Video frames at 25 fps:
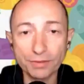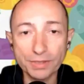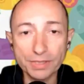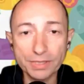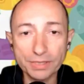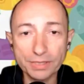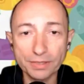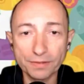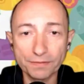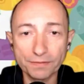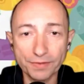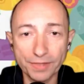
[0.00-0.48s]

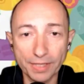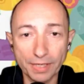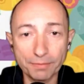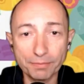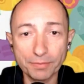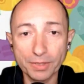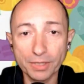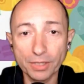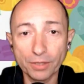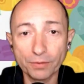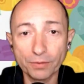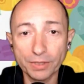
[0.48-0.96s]
risk of
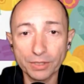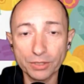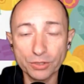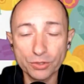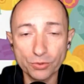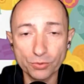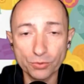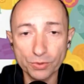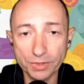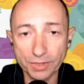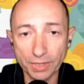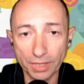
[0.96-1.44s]
them going
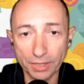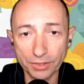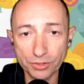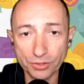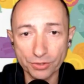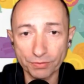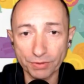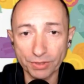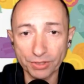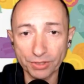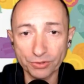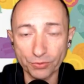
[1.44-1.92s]
to such
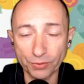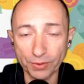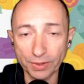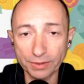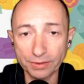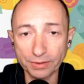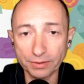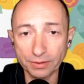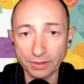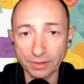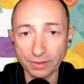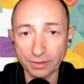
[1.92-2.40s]
a
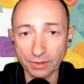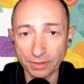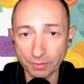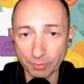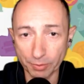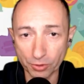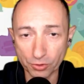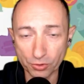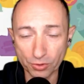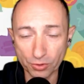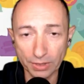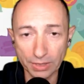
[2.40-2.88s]
retreat, in
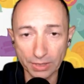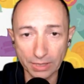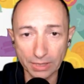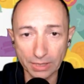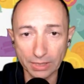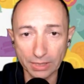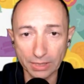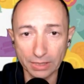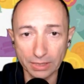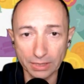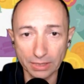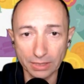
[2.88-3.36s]

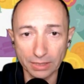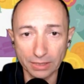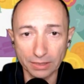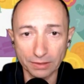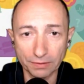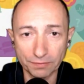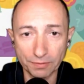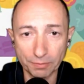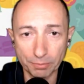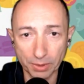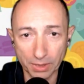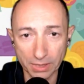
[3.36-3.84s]
especially
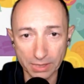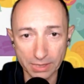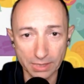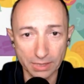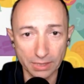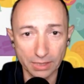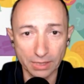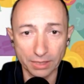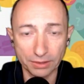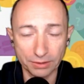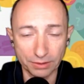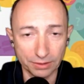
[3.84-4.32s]
uh,
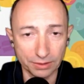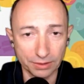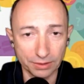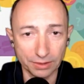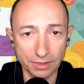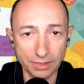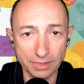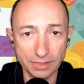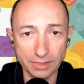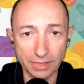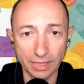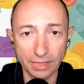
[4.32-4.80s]
vipassana, the,
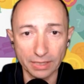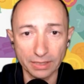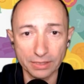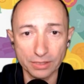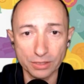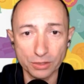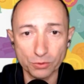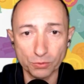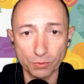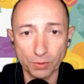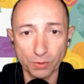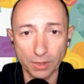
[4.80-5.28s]
the
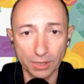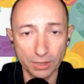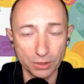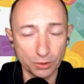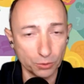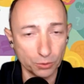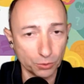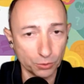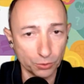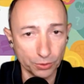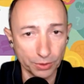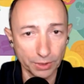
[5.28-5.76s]
silence one,
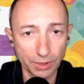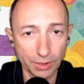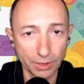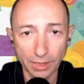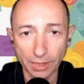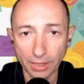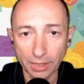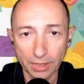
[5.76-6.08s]
or